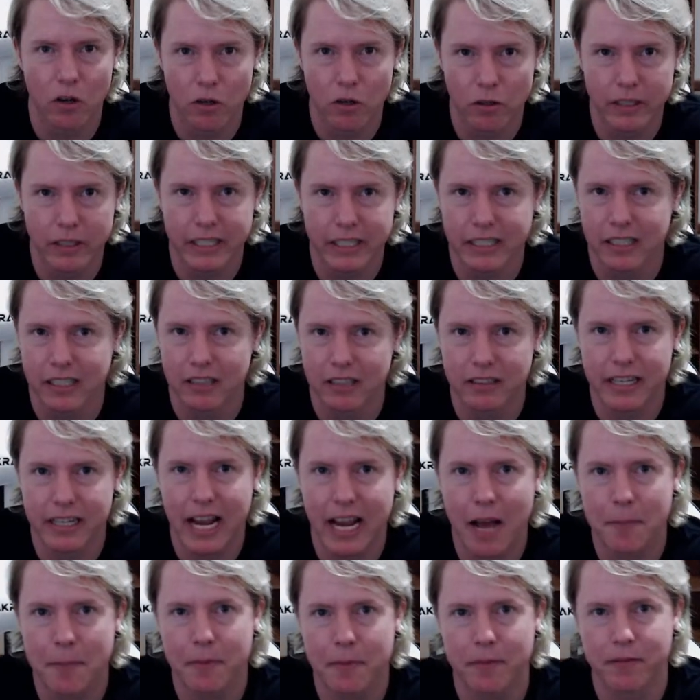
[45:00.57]
It doesn't
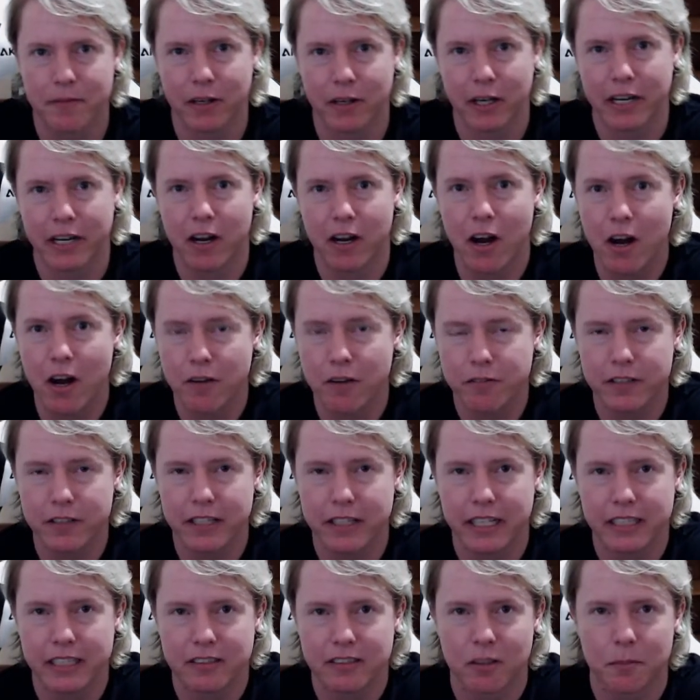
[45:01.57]
happen very often
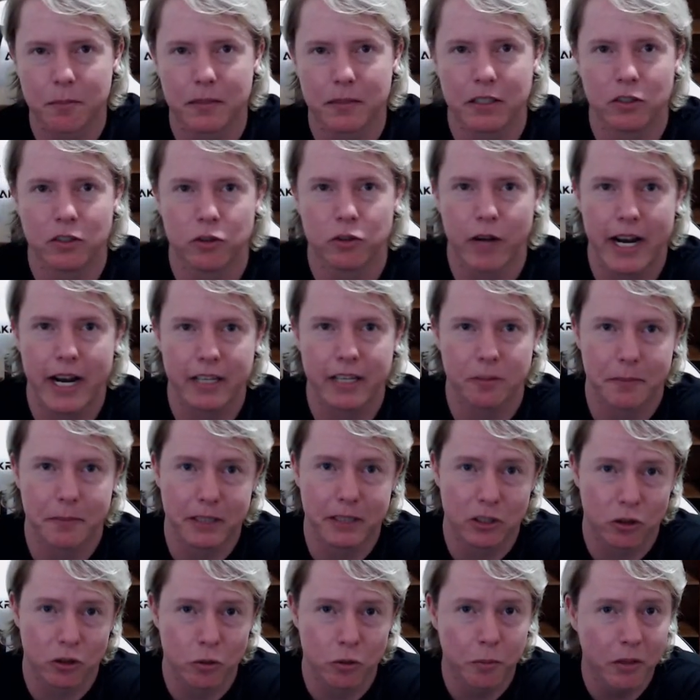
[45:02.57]
that something drags me
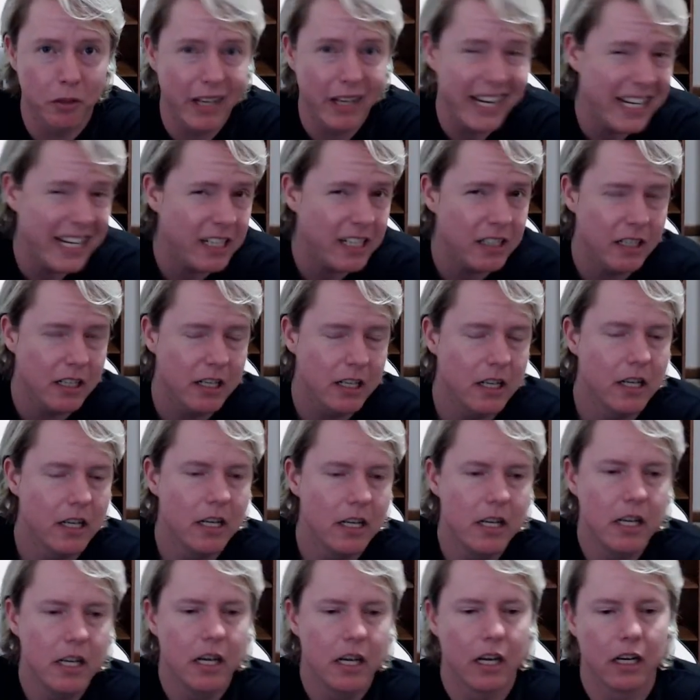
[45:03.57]
super late.
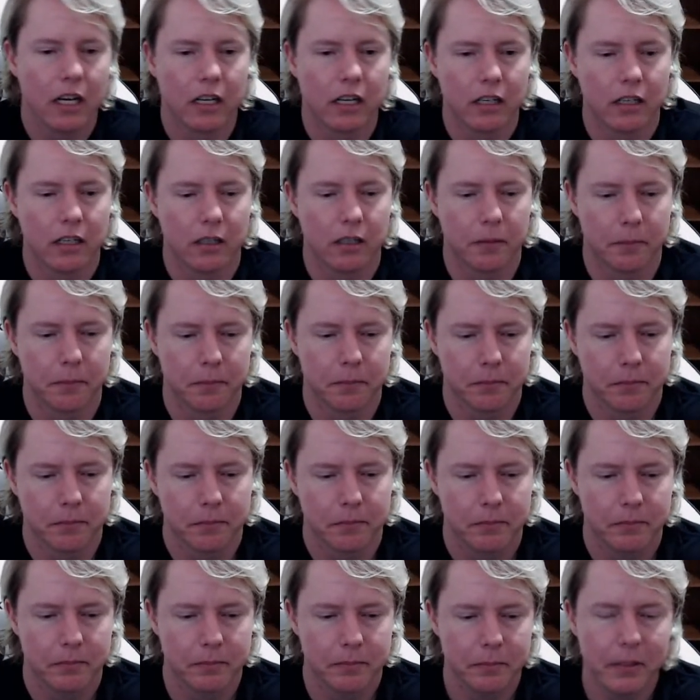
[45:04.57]
But
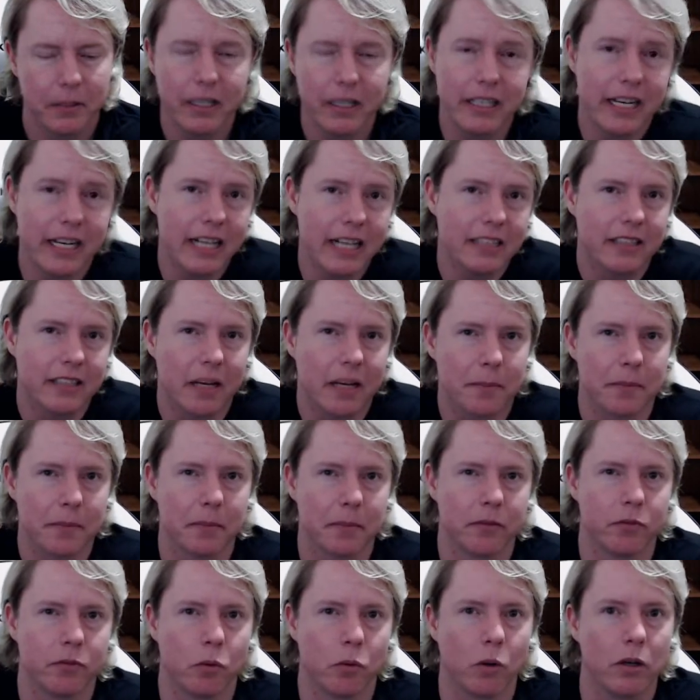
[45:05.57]
it has happened
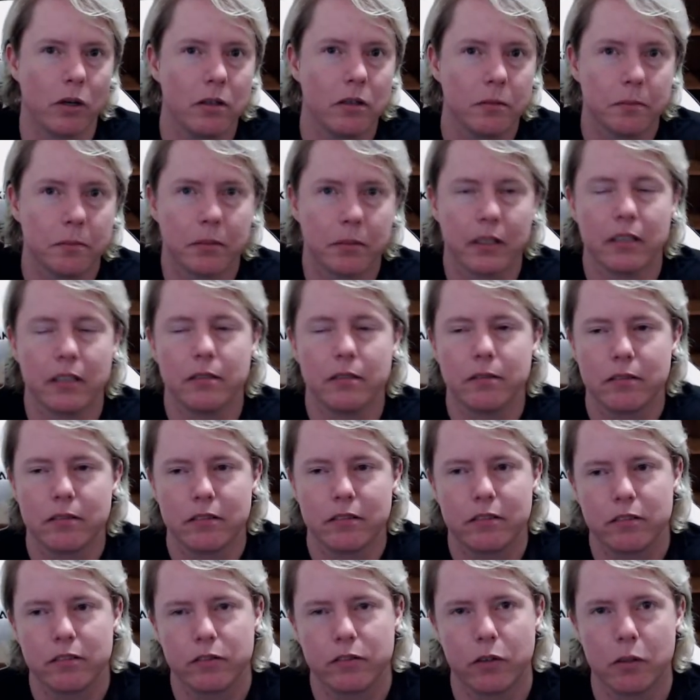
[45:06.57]
before. But
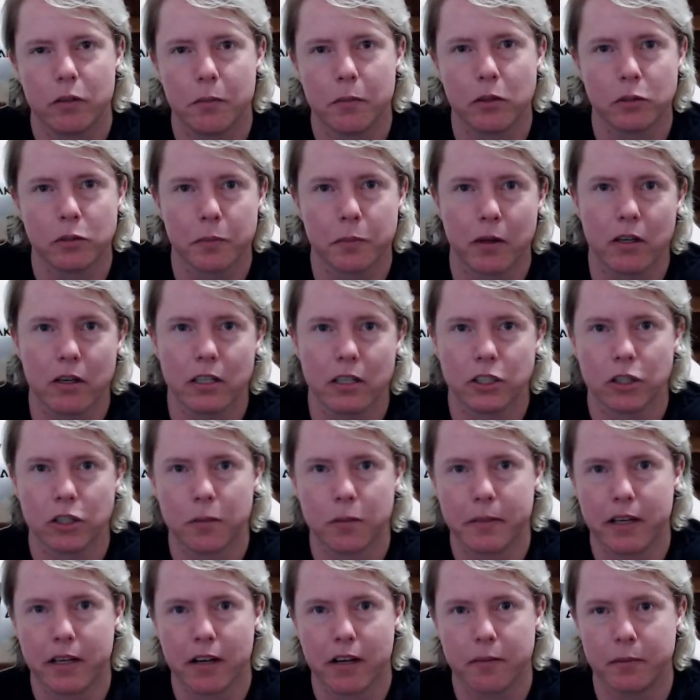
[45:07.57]
for the most part, I should
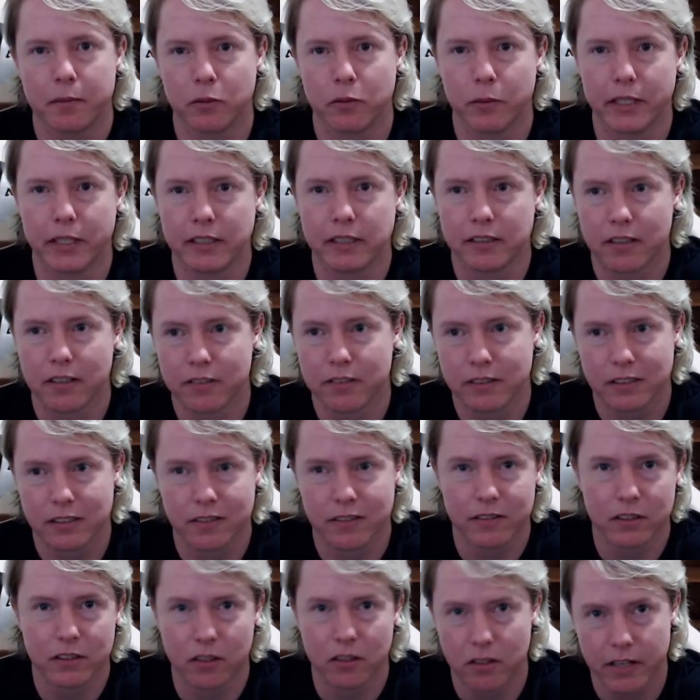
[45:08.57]
be off between 7
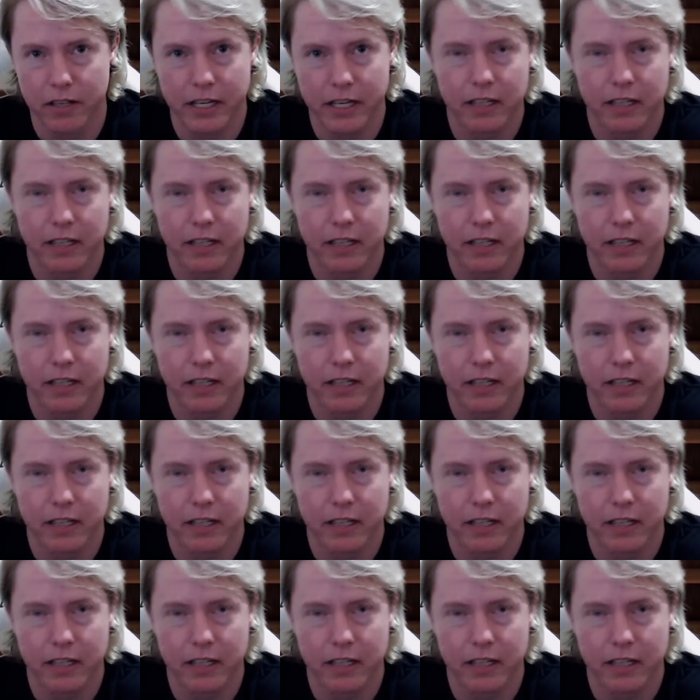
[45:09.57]
and 7:30.